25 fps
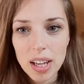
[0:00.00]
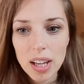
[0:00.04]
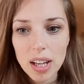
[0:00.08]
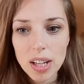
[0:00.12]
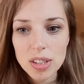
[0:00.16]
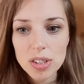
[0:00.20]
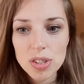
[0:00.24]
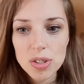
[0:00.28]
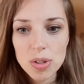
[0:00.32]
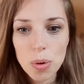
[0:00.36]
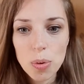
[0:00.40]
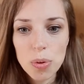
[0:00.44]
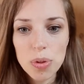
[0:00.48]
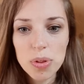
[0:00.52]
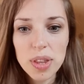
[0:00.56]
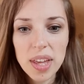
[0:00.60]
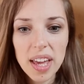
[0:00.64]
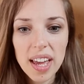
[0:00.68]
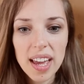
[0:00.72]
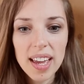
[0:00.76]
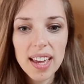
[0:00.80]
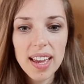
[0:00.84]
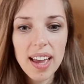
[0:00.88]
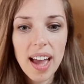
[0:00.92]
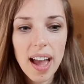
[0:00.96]
So
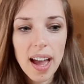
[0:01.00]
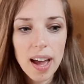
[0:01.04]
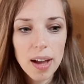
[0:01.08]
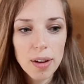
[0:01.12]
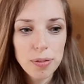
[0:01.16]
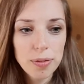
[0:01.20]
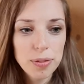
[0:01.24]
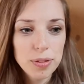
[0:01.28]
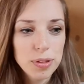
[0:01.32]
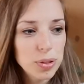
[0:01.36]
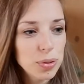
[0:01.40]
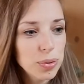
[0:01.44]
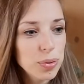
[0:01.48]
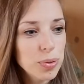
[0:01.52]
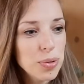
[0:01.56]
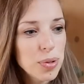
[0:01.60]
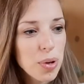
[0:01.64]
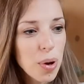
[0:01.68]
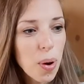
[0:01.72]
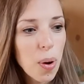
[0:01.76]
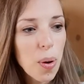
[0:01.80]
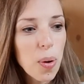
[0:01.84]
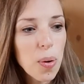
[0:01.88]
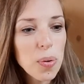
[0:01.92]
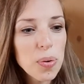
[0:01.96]
they have to
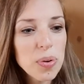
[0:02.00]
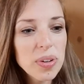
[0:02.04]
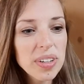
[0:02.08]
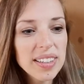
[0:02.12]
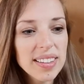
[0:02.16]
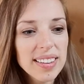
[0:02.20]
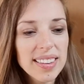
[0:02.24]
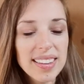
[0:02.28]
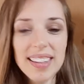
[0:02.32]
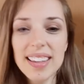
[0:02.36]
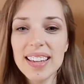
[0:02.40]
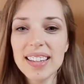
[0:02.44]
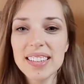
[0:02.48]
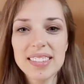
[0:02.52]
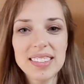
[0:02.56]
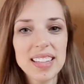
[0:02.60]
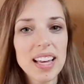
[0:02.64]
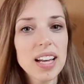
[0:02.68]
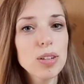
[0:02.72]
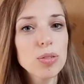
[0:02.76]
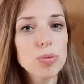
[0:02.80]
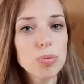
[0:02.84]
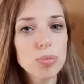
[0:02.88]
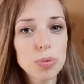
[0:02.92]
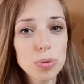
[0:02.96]
know the
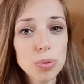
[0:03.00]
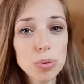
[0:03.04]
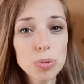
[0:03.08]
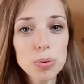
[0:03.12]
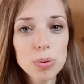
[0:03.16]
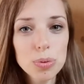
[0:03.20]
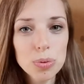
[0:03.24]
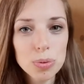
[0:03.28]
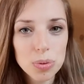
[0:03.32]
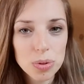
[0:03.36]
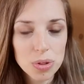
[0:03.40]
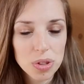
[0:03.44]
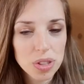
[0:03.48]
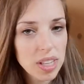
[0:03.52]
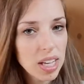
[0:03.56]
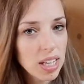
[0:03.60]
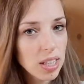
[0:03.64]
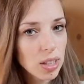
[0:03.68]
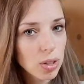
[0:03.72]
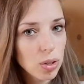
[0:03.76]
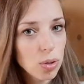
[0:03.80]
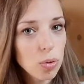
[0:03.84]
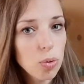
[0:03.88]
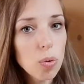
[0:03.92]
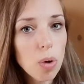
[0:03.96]
exact rules that
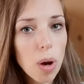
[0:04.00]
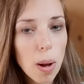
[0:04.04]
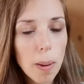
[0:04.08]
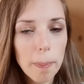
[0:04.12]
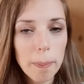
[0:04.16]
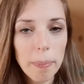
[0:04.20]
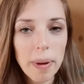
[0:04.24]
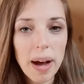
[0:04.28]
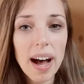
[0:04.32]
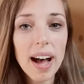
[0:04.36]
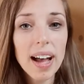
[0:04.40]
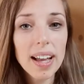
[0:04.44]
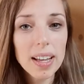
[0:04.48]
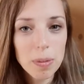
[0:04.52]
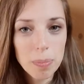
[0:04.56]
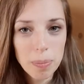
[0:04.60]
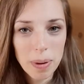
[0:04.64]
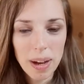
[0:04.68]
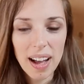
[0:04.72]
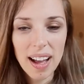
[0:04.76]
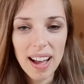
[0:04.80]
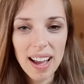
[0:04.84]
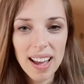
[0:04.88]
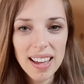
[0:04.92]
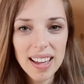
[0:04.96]
you abide
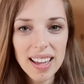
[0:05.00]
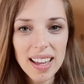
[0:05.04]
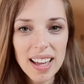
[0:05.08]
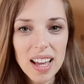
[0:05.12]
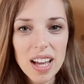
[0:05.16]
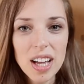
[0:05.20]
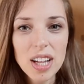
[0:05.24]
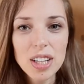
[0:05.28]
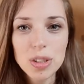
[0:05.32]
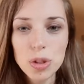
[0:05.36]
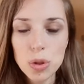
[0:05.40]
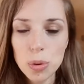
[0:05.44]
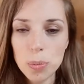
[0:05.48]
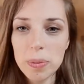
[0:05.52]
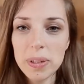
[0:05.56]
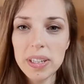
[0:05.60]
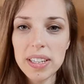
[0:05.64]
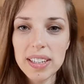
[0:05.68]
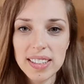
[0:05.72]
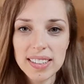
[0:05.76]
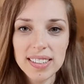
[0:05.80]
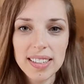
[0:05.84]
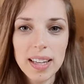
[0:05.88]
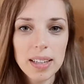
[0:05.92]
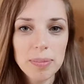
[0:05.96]
by to be
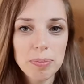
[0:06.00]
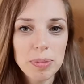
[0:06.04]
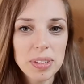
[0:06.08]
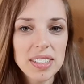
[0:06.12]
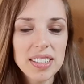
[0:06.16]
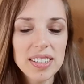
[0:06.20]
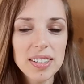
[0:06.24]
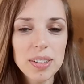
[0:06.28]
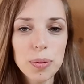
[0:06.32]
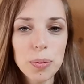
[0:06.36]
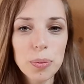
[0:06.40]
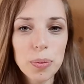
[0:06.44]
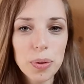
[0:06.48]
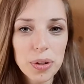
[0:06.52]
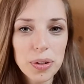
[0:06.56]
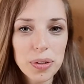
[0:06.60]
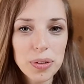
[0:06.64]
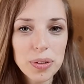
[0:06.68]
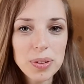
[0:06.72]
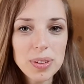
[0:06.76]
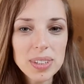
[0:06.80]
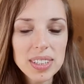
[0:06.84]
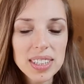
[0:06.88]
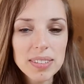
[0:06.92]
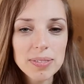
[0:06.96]
accepted in the
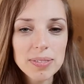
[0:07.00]
world.